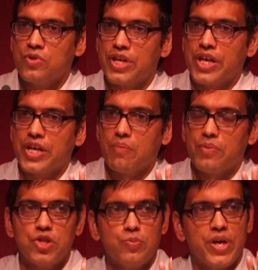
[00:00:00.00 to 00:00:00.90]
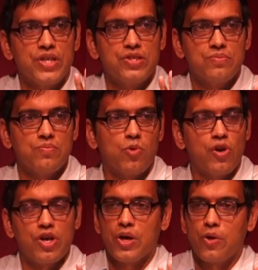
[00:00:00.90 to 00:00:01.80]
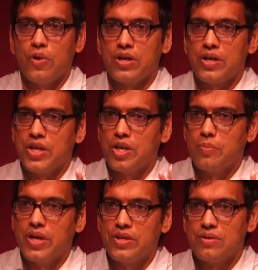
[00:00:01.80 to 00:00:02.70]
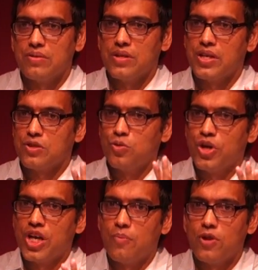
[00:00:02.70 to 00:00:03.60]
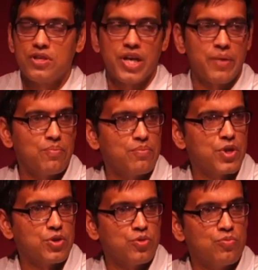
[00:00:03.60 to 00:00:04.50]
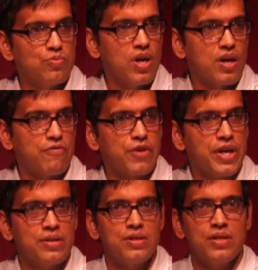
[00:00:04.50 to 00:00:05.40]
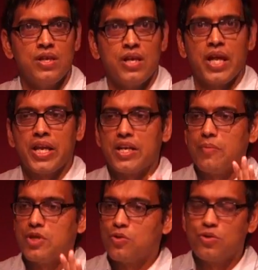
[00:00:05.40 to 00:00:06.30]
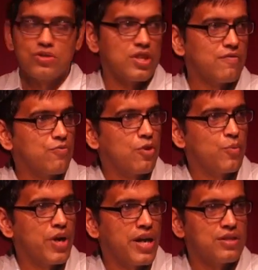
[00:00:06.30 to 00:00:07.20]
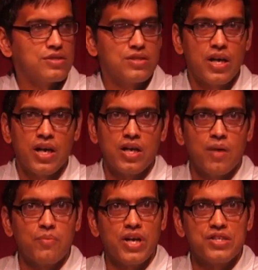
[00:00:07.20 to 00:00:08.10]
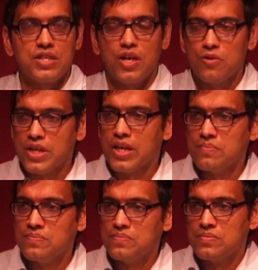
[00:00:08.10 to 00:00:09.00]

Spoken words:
you take it up inch by inch, quarter by quarter, year by year. It is going up all the time, but you are afraid anytime it's going to slip from your hands and come crashing down the hill.